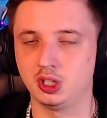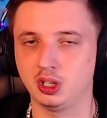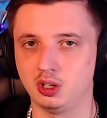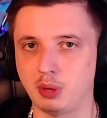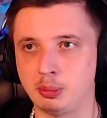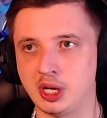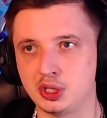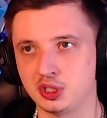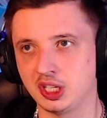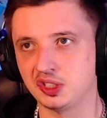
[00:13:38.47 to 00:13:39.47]
Now my
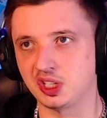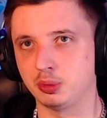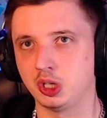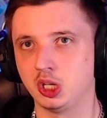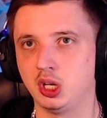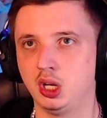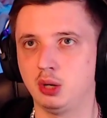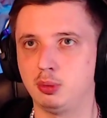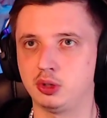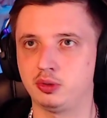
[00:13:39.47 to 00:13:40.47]
Patreon takes up
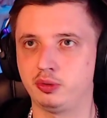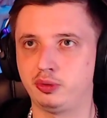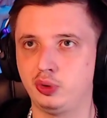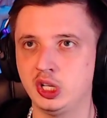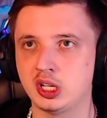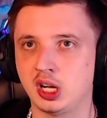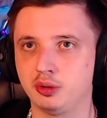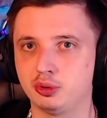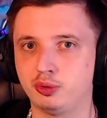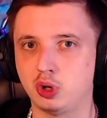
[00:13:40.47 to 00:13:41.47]
about 3.5
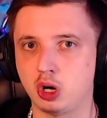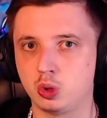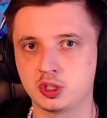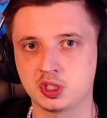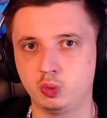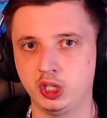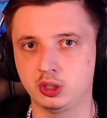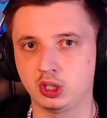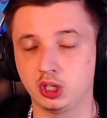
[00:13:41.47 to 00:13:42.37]
to 4 hours a week,